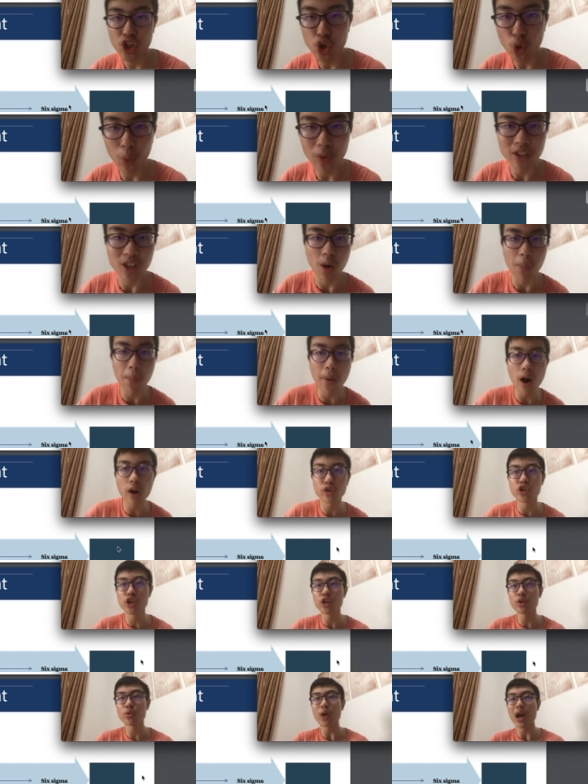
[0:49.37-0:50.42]
with our part
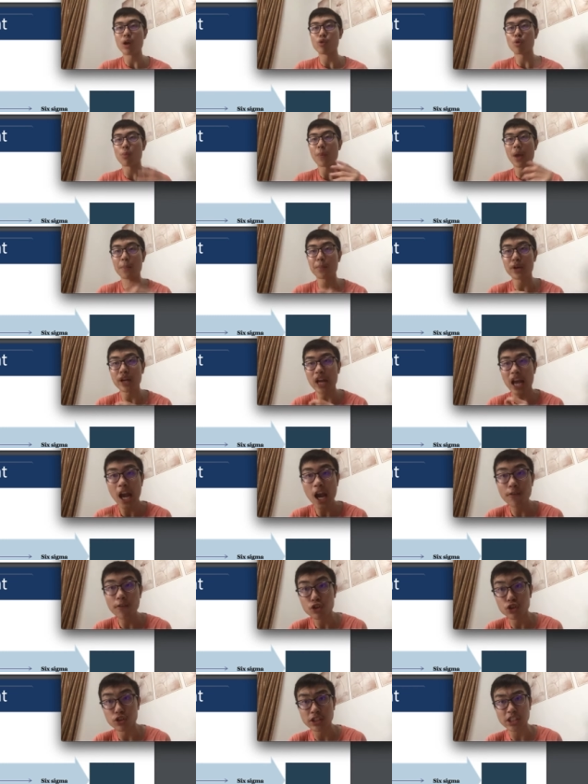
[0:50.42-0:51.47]
2 and remember
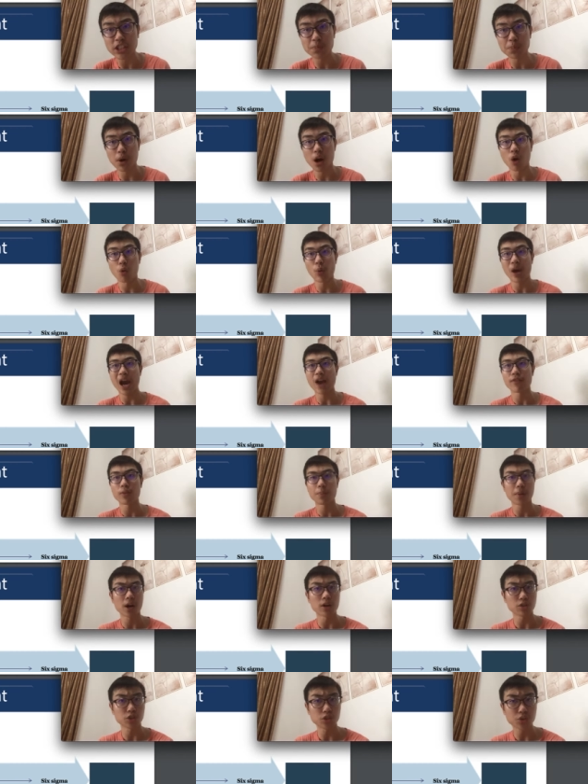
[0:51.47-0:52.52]
after this part we have a
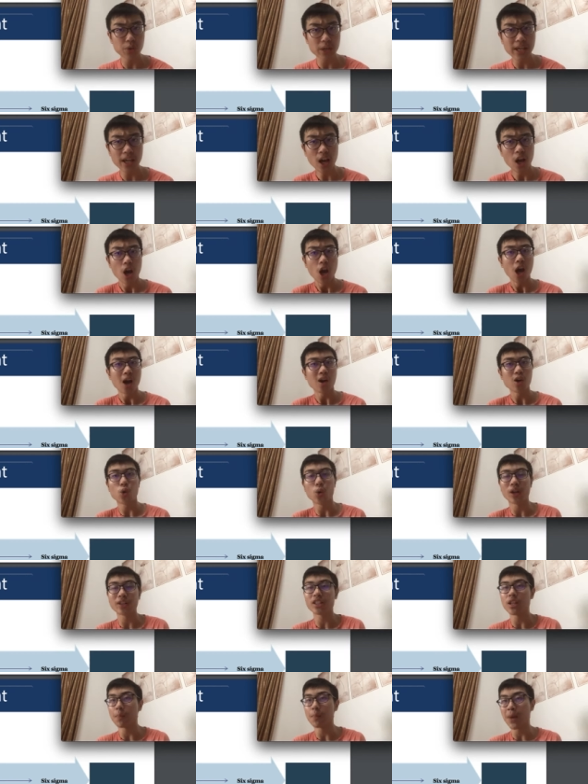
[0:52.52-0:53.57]
part 3 on
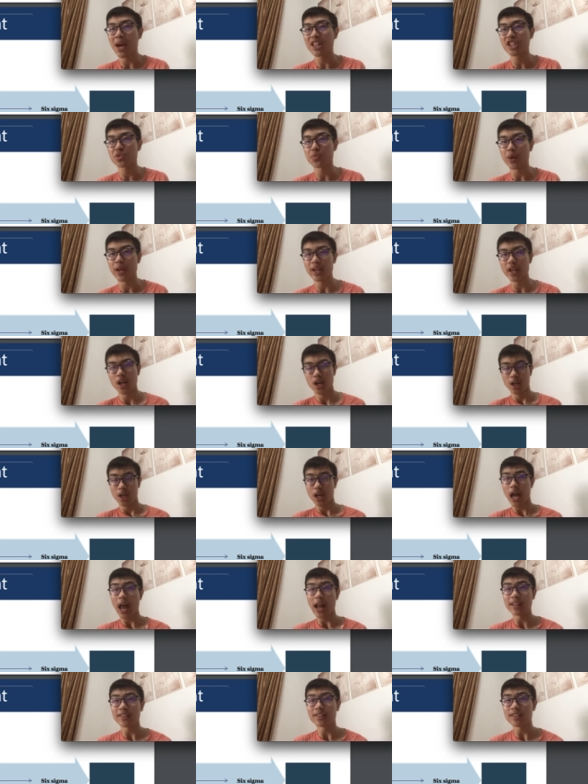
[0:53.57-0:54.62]
quality management
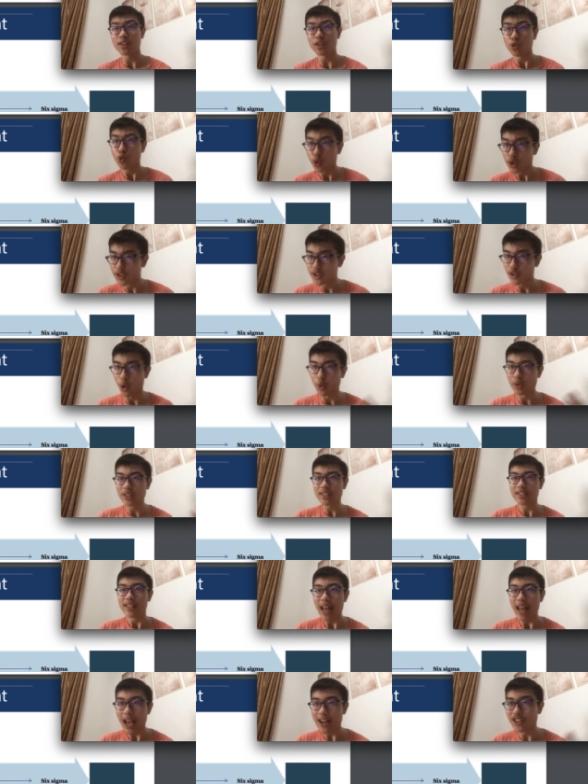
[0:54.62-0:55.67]
and so this
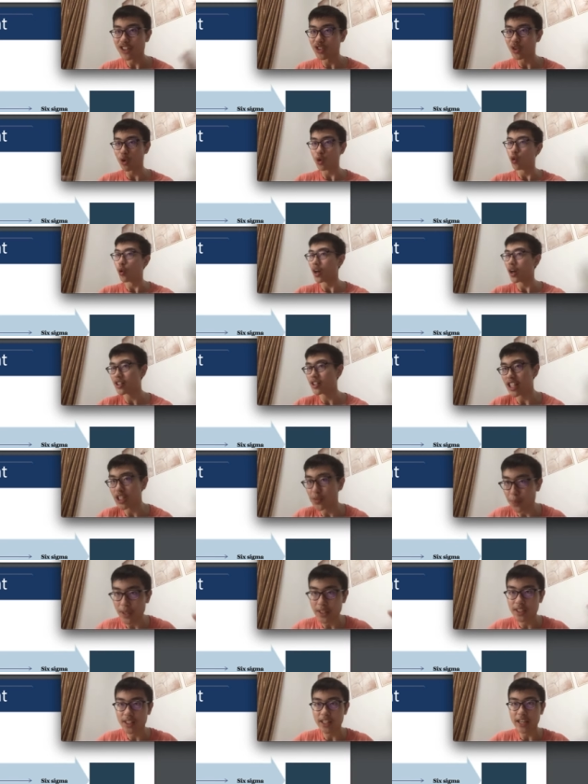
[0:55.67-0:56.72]
lecture on quality is
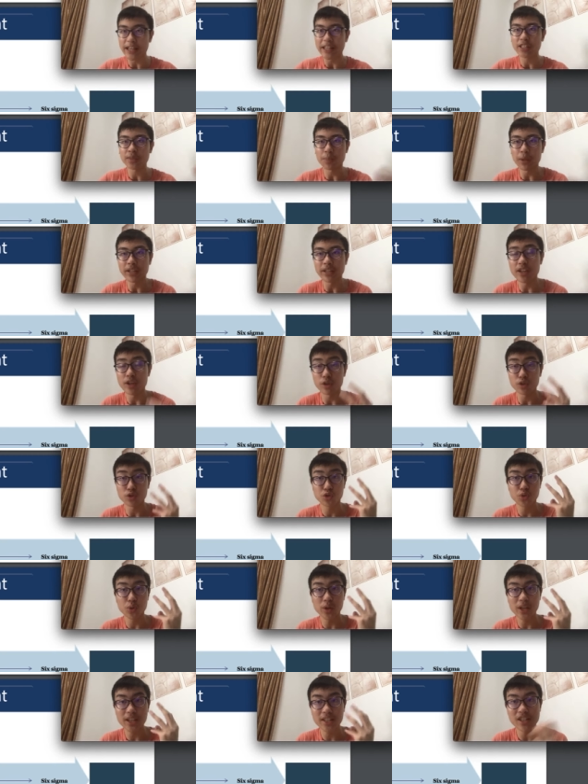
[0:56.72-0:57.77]
basically split into
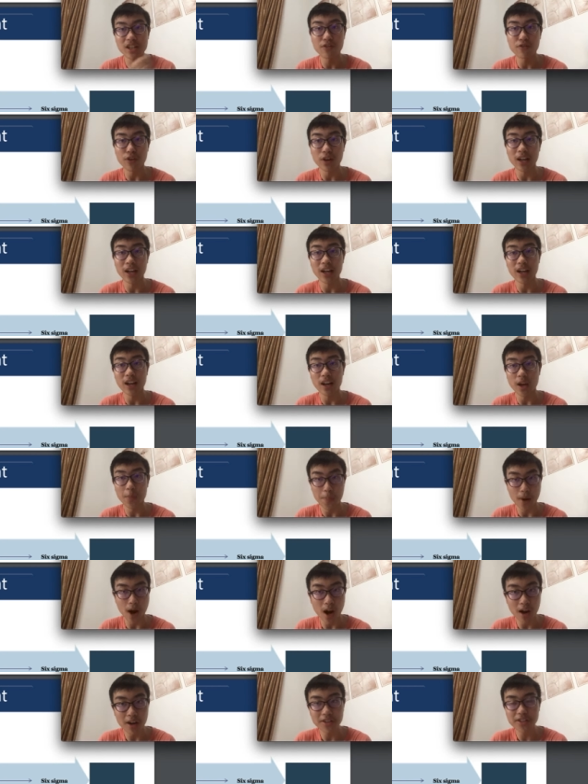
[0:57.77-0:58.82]
three different
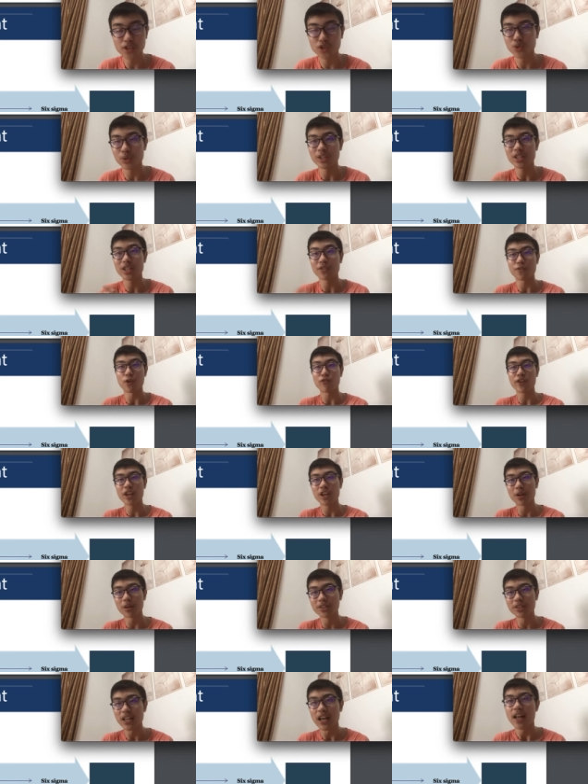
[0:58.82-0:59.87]
part 3D for
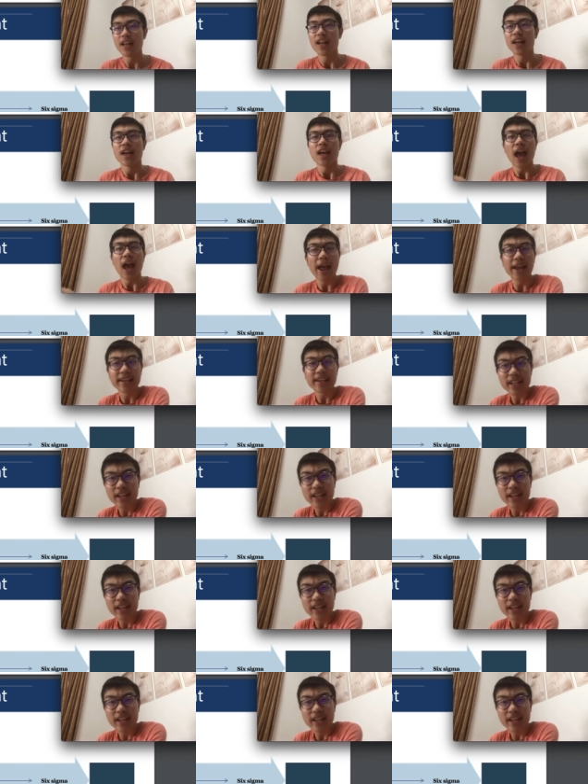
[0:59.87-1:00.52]
videos. And in the